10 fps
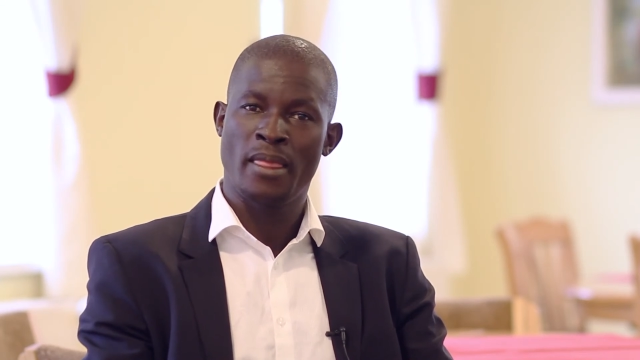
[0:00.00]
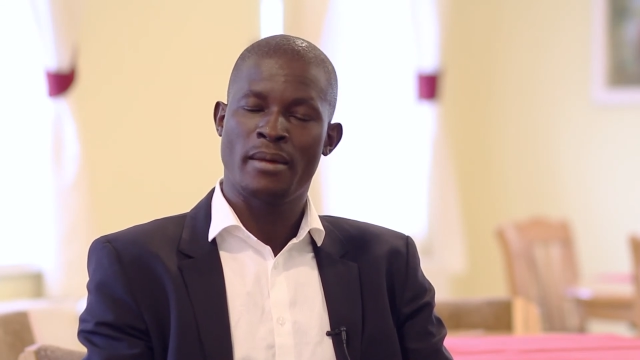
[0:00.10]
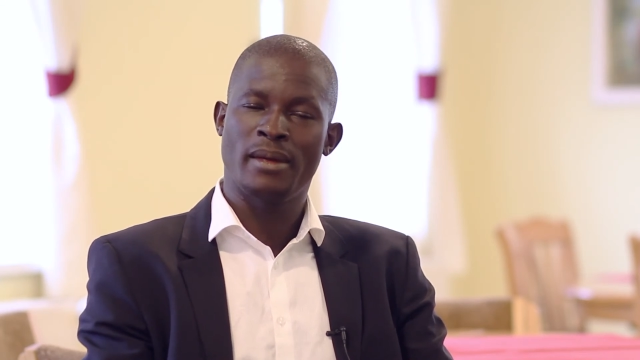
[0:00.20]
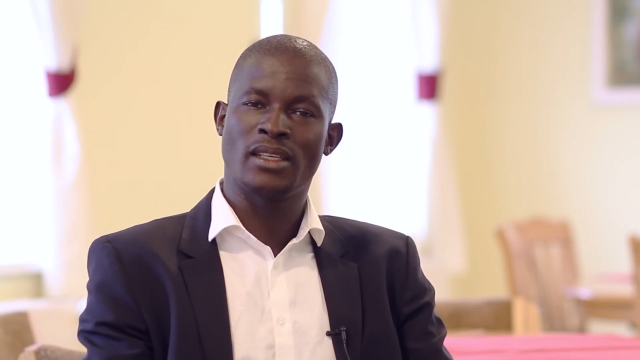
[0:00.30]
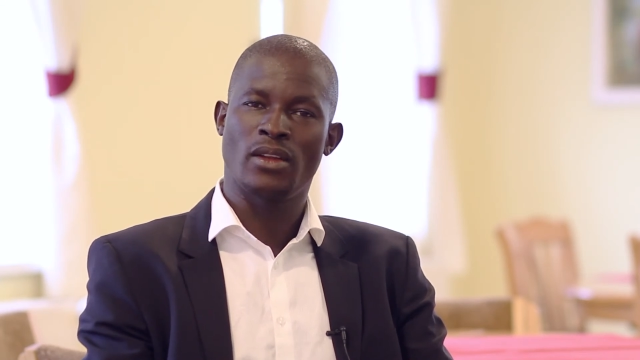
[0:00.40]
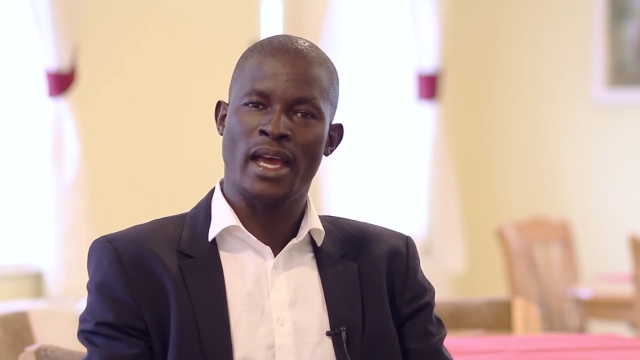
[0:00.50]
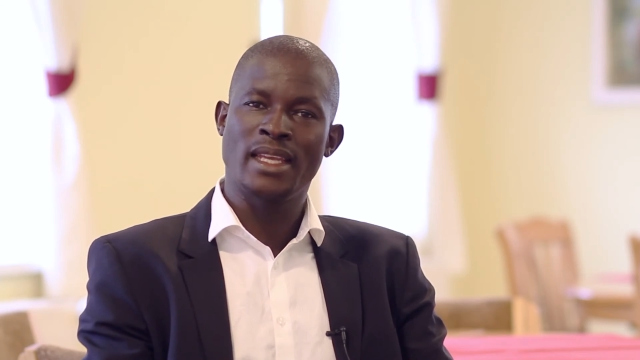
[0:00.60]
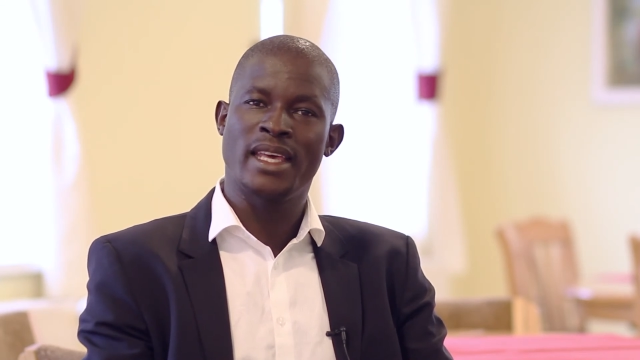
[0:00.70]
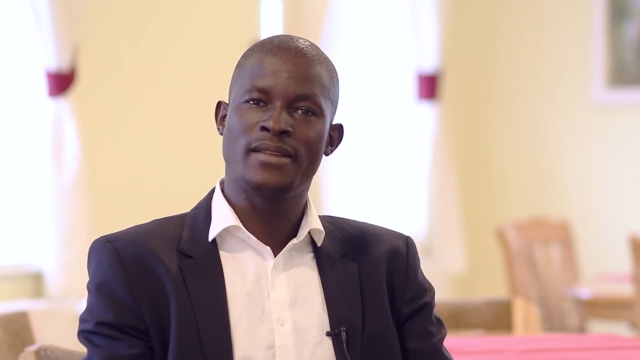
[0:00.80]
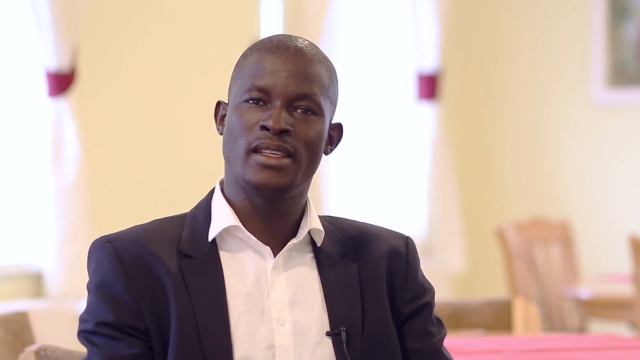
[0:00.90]
But at
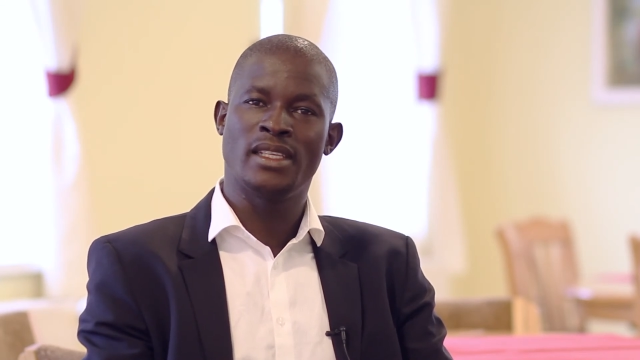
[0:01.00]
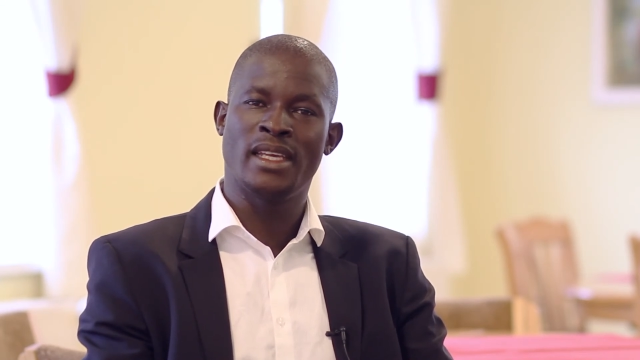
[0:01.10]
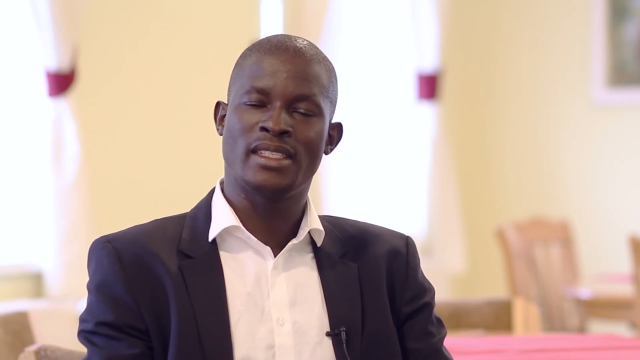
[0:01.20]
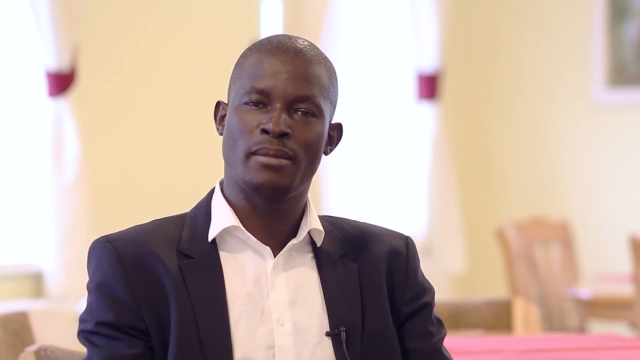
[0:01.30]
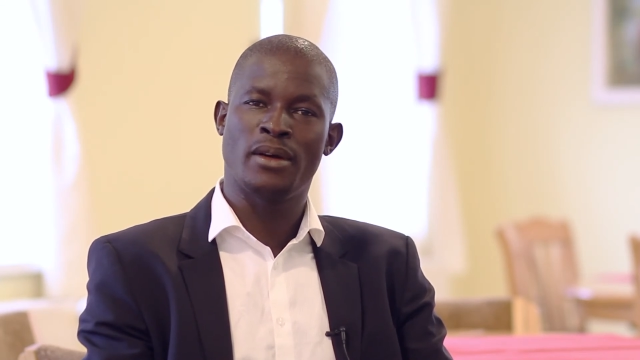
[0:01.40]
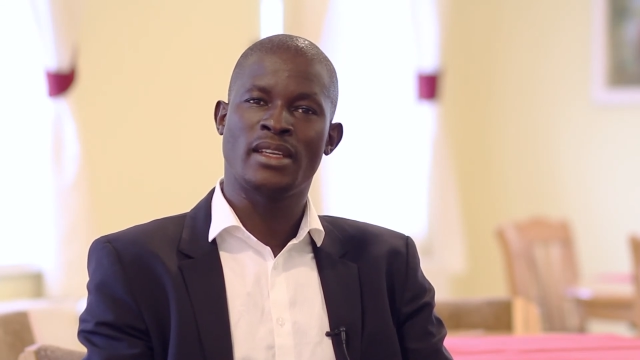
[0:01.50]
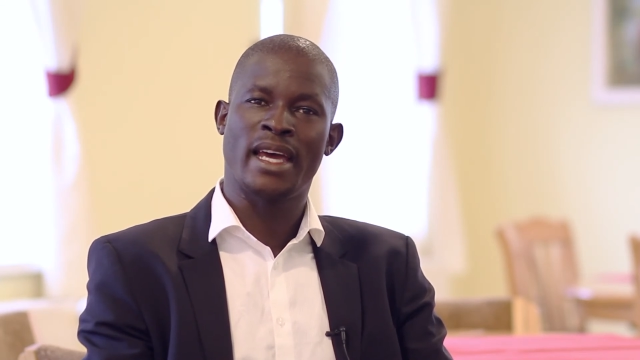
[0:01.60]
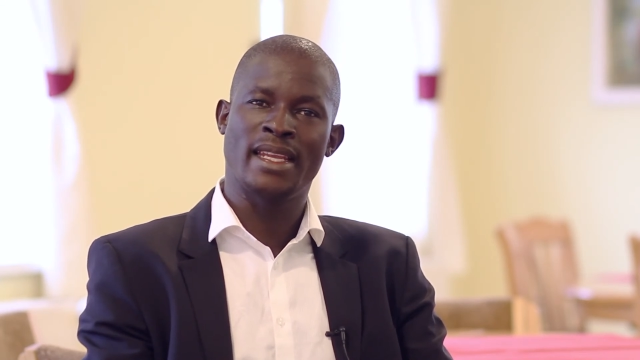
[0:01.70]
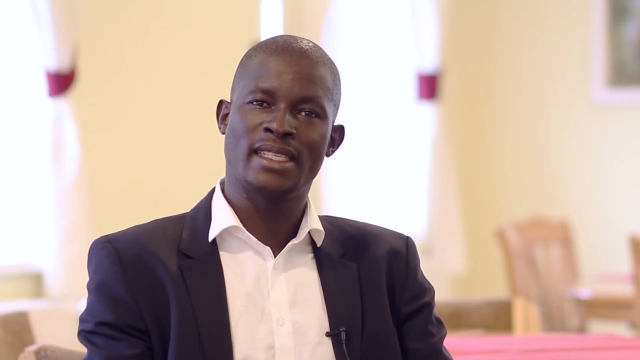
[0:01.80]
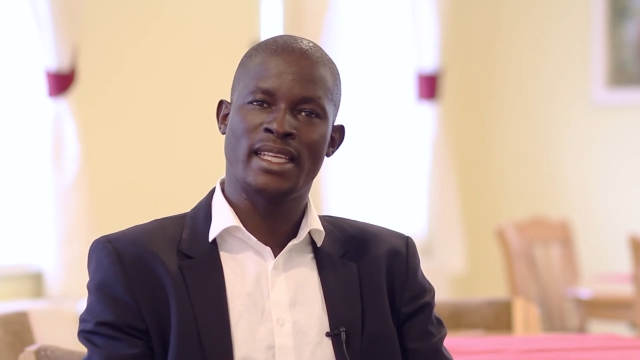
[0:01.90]
the end of the day, it's about
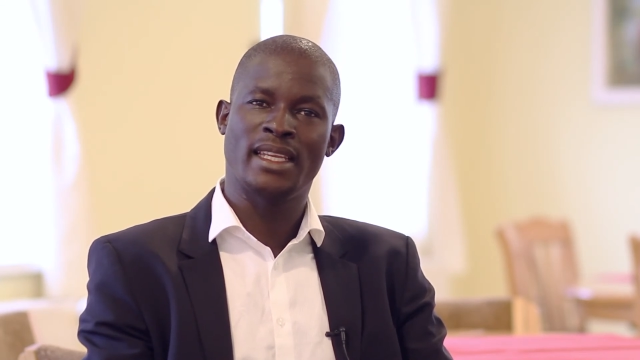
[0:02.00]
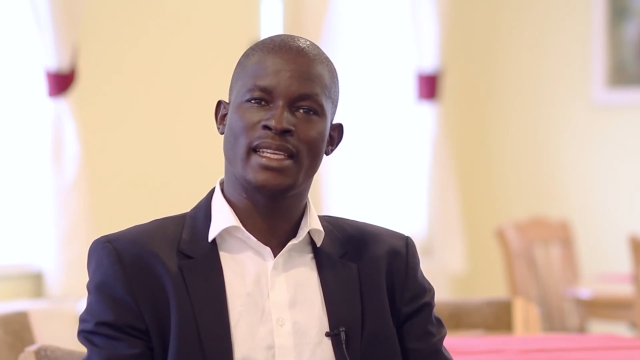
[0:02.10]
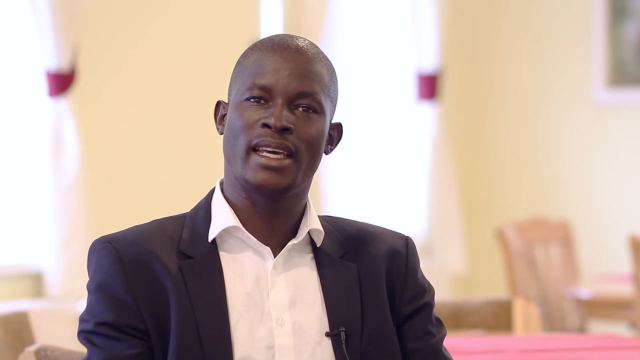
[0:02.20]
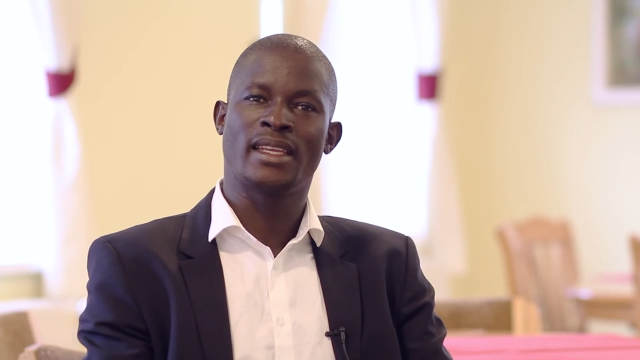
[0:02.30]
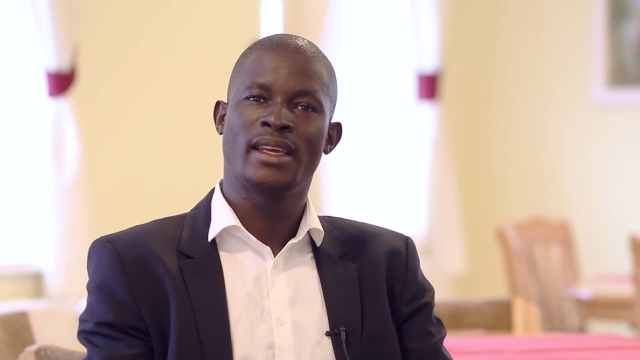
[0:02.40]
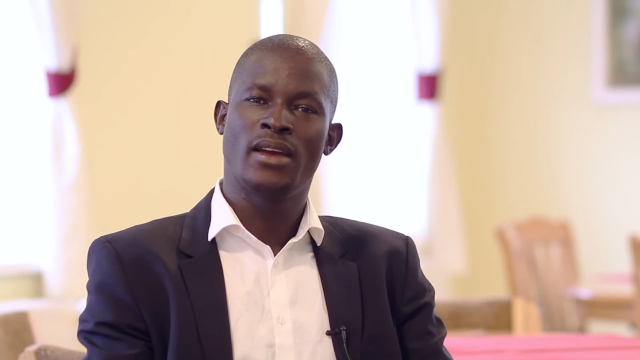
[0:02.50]
understanding that